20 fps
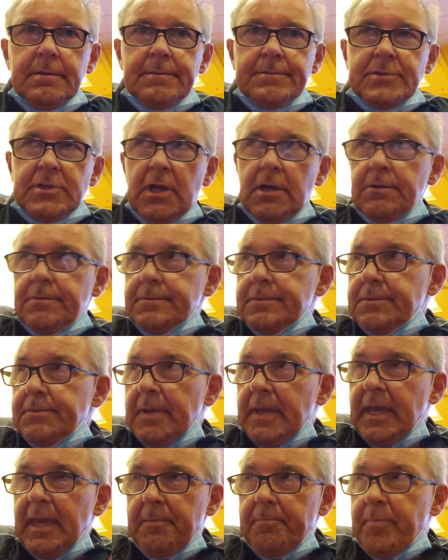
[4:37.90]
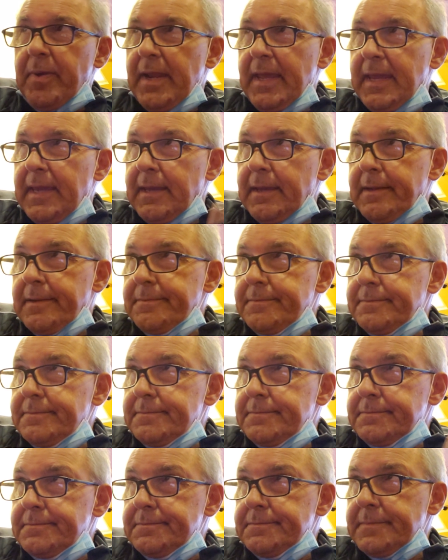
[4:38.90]
So we keep playing,
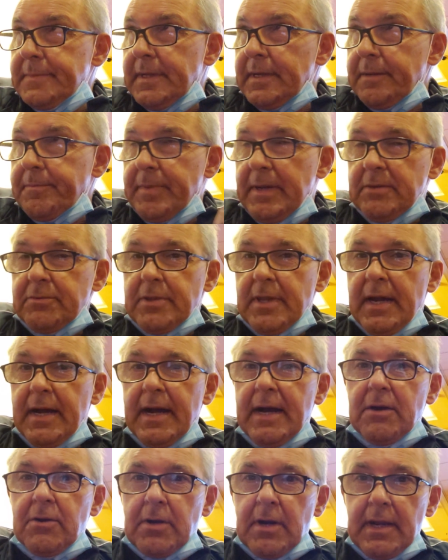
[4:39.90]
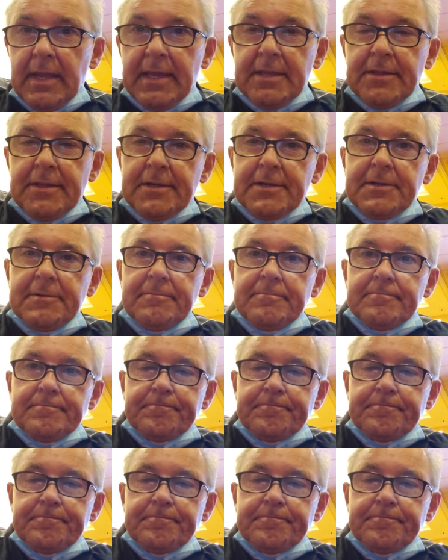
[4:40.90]
and about an hour later,